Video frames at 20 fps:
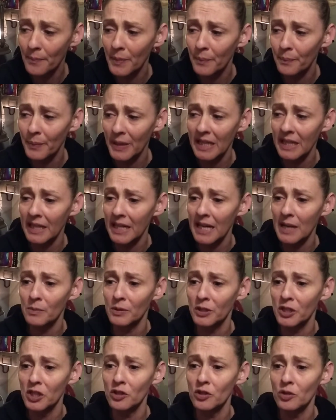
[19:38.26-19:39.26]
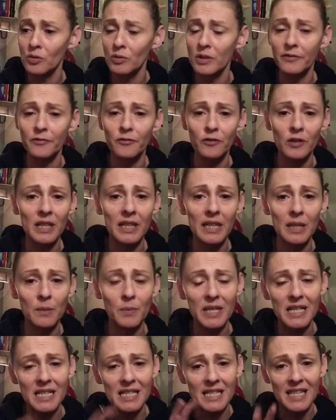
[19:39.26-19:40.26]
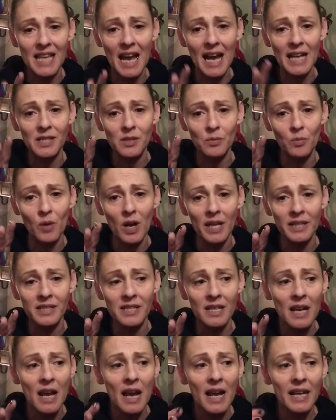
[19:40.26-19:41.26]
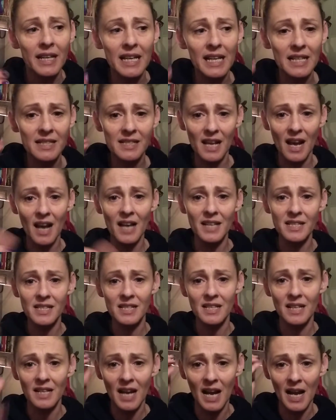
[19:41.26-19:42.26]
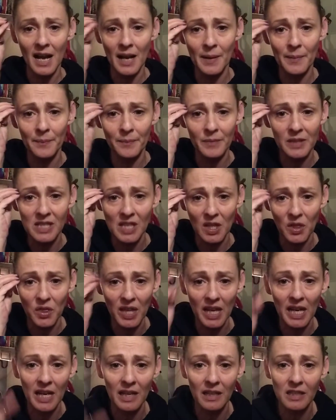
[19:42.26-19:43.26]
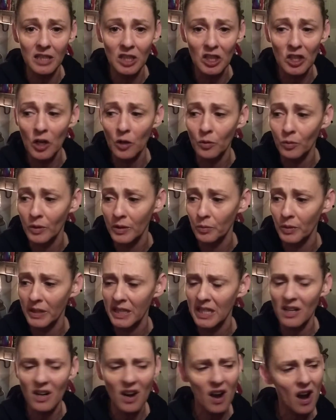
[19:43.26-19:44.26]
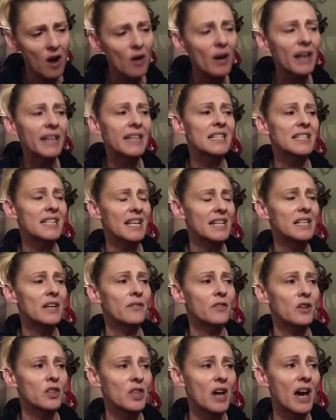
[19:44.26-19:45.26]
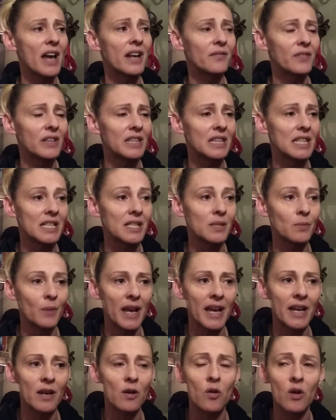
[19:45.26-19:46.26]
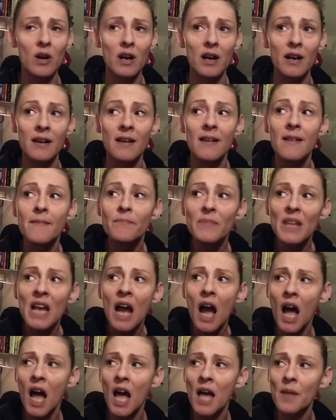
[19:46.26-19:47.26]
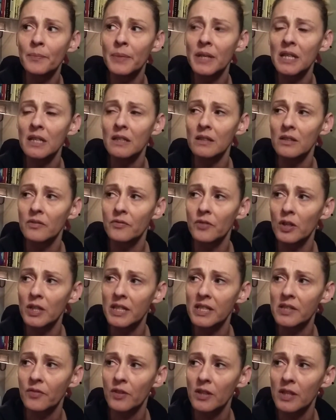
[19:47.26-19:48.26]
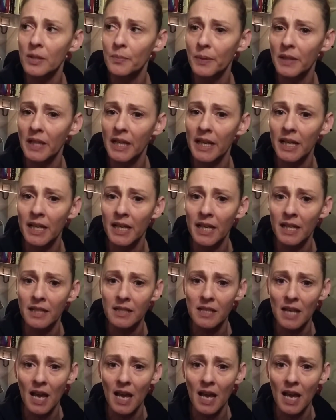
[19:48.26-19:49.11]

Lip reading: Being able to do it freely, because that's what gets us to think, you know, when we hear, oh, I guess I never thought of it this way, or being the voice for the planet.